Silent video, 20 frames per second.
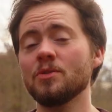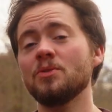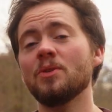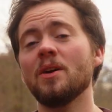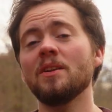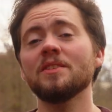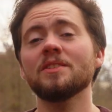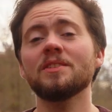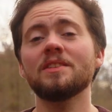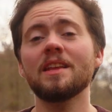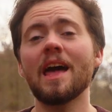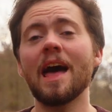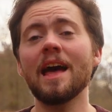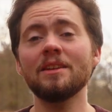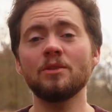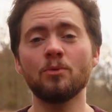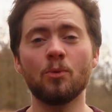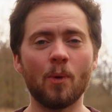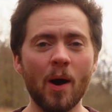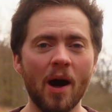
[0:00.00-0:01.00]
to
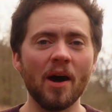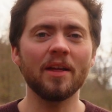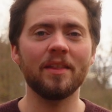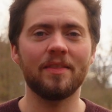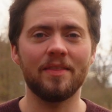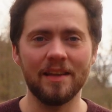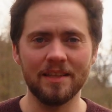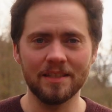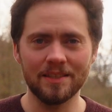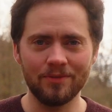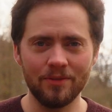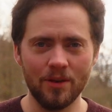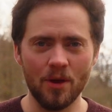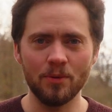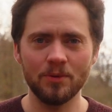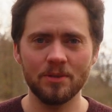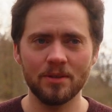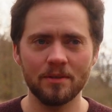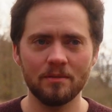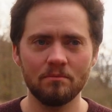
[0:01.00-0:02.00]
understand why things
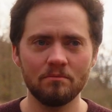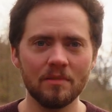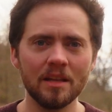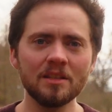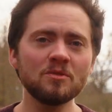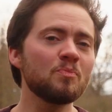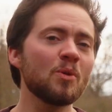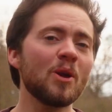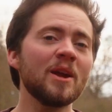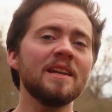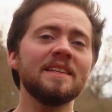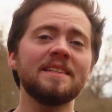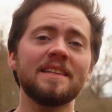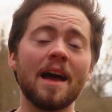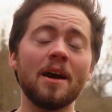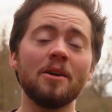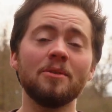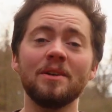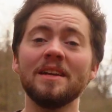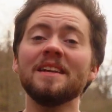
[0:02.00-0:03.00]
float, let's break it
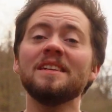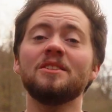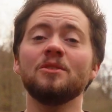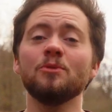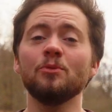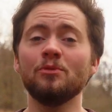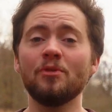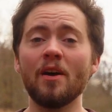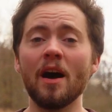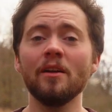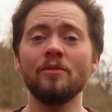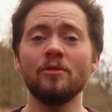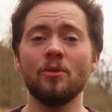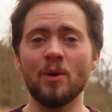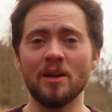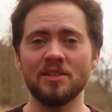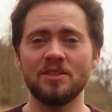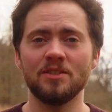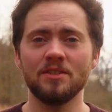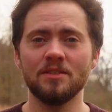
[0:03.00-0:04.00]
down into 5
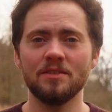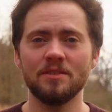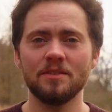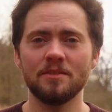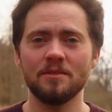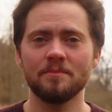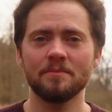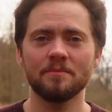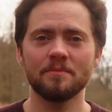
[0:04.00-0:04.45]
questions.